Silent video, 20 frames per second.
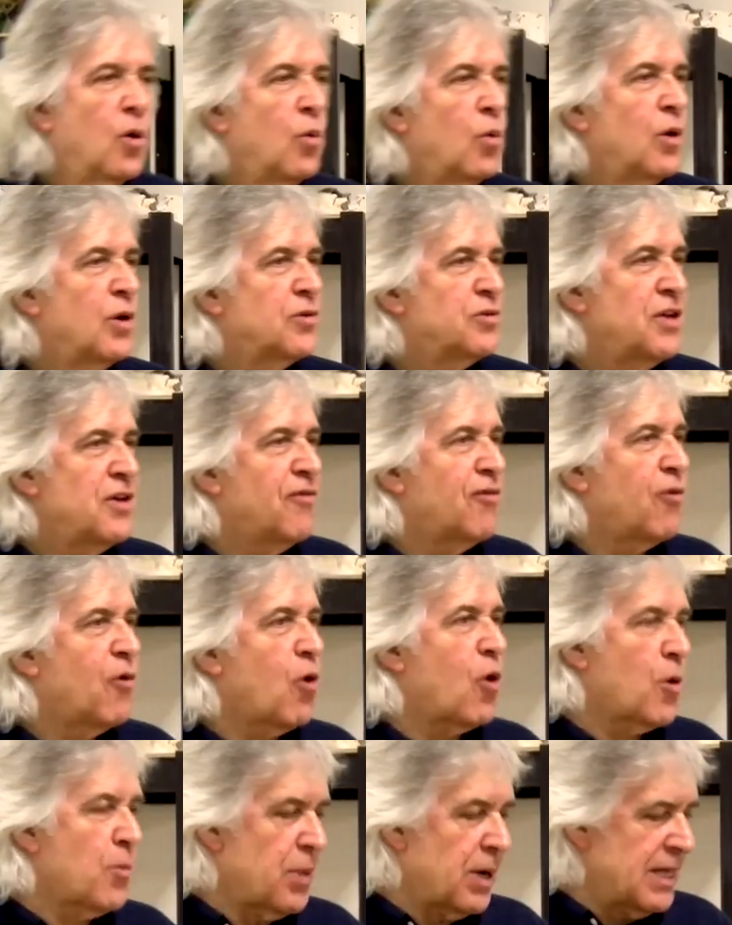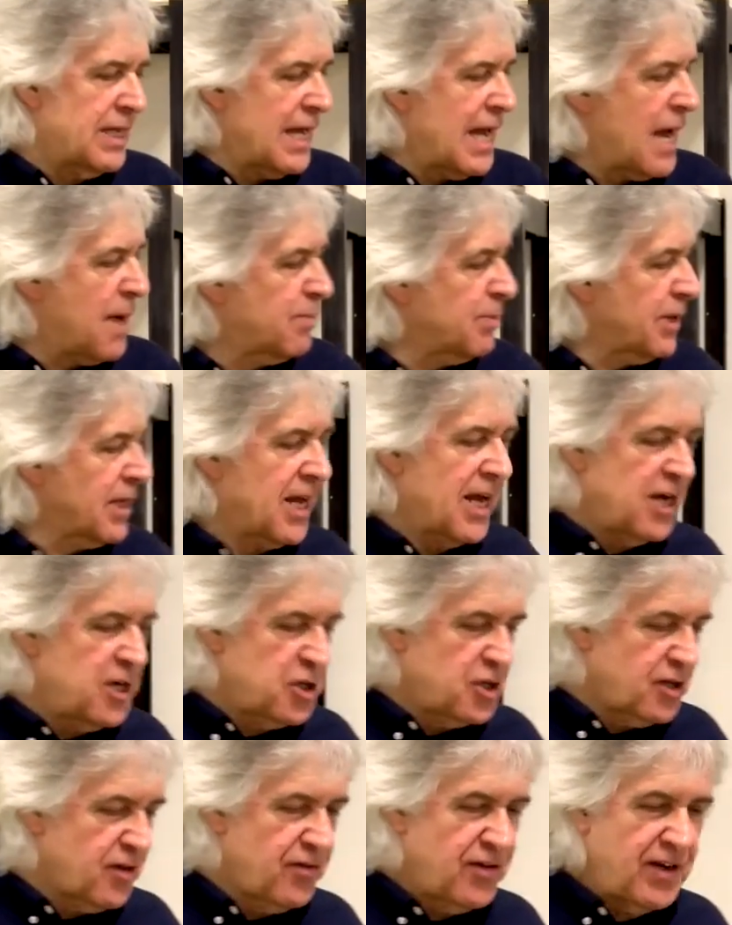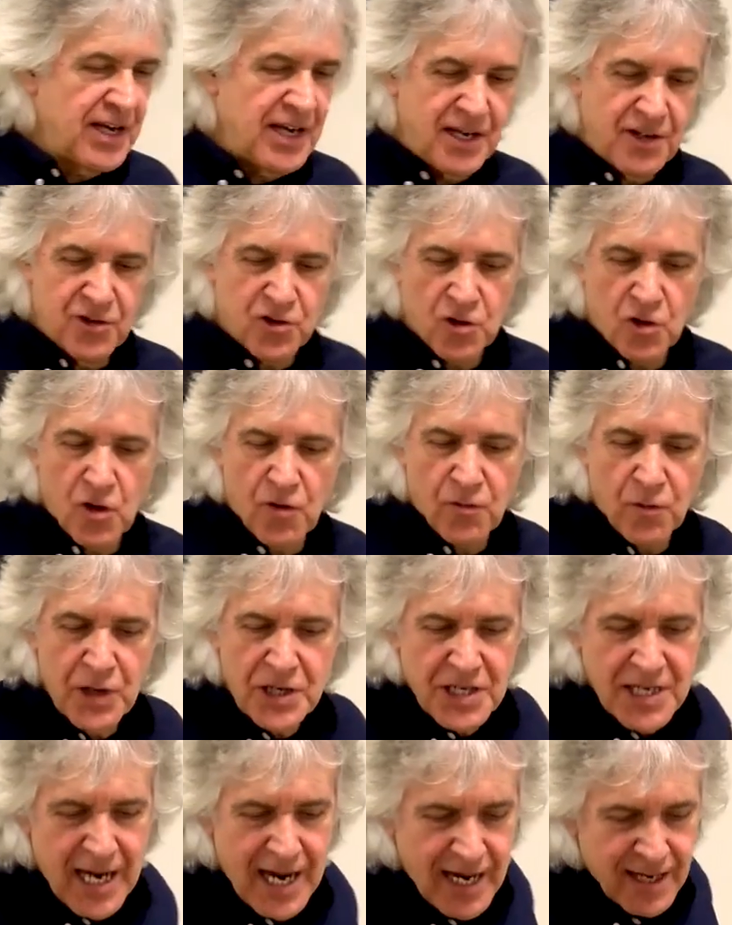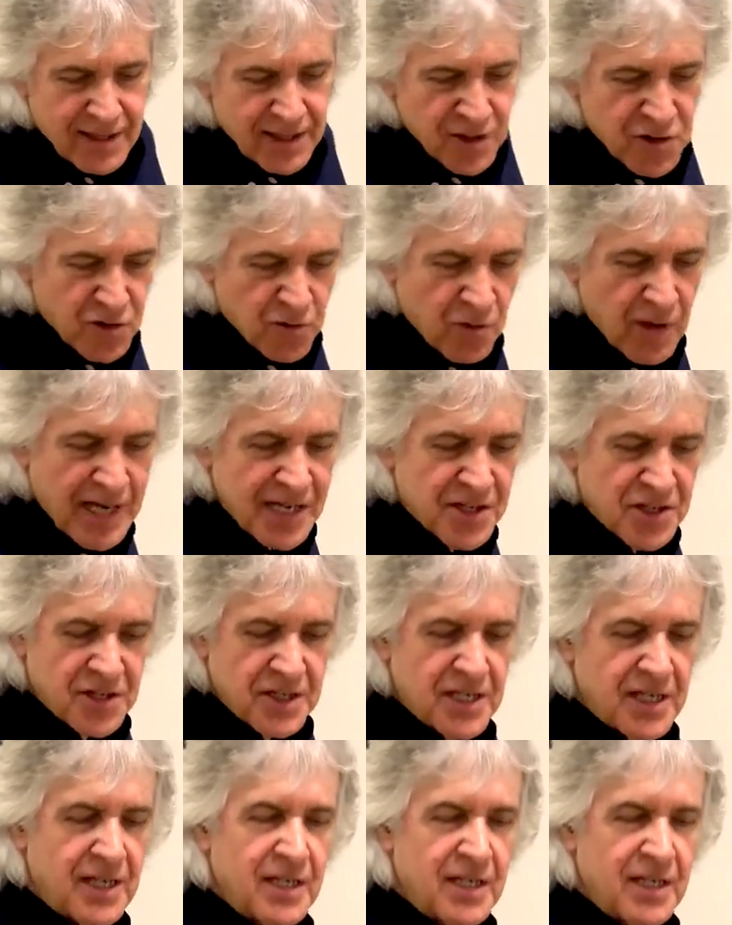will deform by the application of heat. So if we take this resin